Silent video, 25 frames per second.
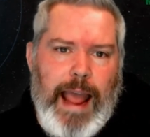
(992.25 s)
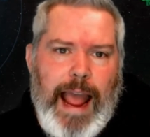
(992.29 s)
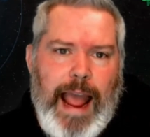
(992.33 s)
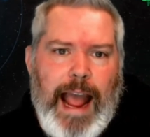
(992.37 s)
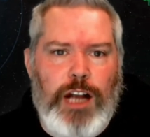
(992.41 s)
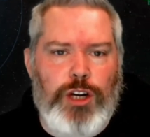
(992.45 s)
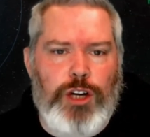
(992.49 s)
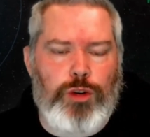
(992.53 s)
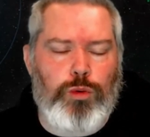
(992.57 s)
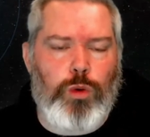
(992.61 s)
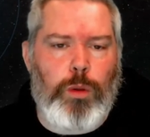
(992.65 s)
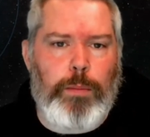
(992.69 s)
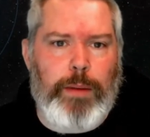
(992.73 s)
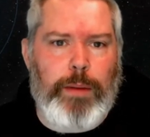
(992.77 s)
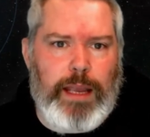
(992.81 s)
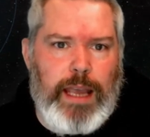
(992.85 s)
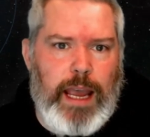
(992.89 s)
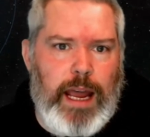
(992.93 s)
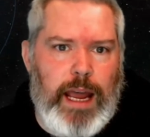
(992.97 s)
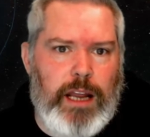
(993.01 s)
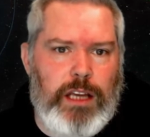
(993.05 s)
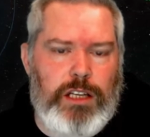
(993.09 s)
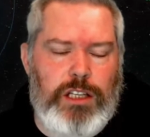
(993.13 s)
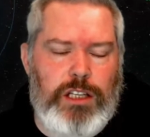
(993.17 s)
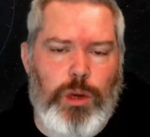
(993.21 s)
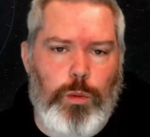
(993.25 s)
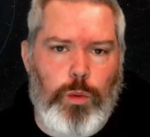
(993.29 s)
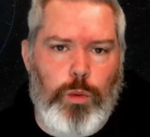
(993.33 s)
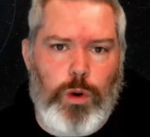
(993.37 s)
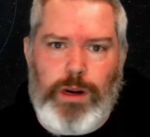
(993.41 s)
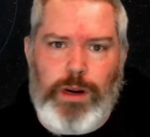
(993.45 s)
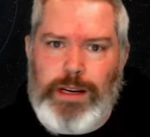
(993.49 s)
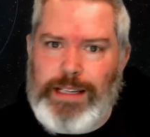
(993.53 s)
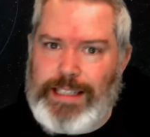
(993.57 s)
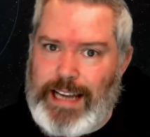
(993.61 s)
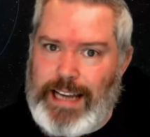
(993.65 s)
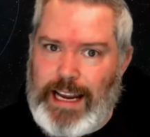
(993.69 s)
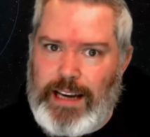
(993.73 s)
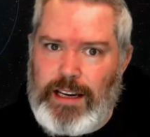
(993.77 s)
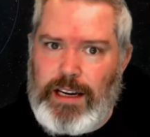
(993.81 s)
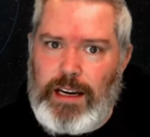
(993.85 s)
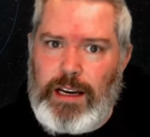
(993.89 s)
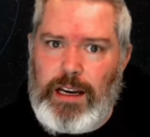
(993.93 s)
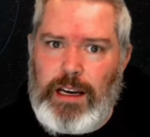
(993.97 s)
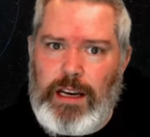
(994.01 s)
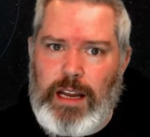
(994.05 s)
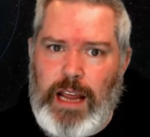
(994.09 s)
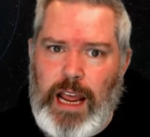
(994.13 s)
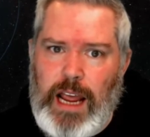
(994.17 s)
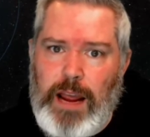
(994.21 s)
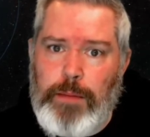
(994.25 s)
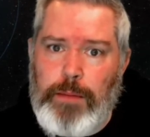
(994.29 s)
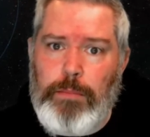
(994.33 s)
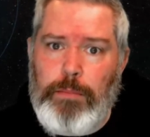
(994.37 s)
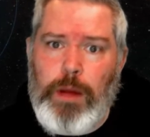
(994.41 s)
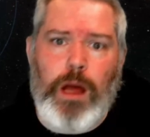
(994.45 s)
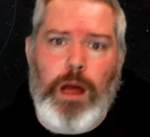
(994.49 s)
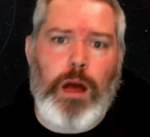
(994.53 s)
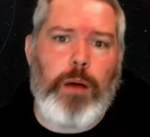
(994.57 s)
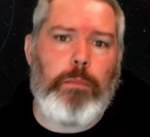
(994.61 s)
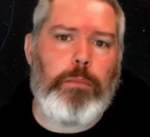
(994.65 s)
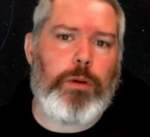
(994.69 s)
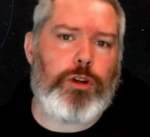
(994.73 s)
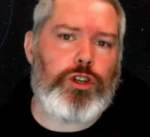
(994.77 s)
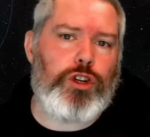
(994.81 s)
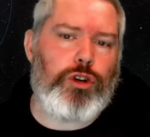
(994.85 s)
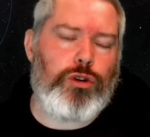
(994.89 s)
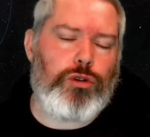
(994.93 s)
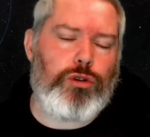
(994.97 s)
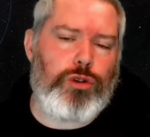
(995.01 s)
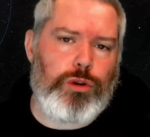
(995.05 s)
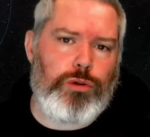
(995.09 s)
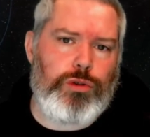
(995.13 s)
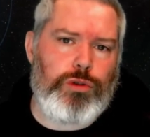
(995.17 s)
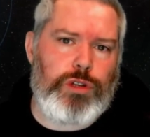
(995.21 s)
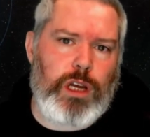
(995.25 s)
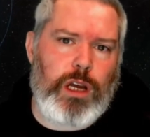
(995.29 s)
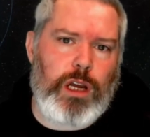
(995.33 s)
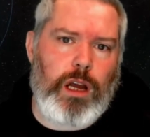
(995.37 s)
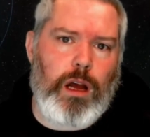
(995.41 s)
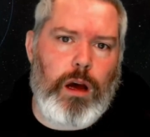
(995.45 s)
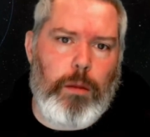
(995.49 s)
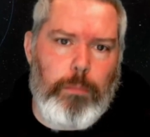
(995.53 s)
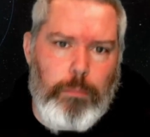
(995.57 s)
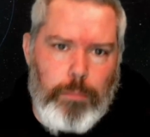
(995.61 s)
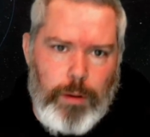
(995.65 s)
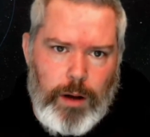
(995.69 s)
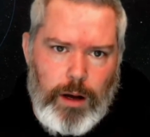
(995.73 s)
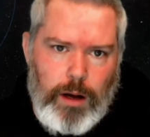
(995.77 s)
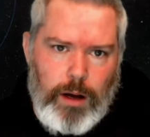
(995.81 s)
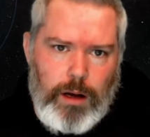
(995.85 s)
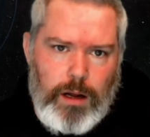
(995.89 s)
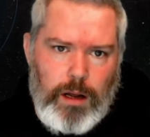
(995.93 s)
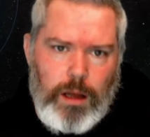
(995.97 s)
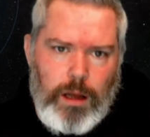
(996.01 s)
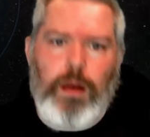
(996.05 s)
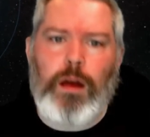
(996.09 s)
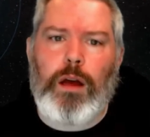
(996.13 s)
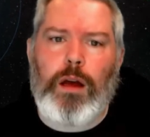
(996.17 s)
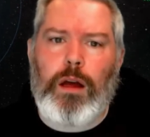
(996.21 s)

actual mechanics that were intended in game, but you're using a bug,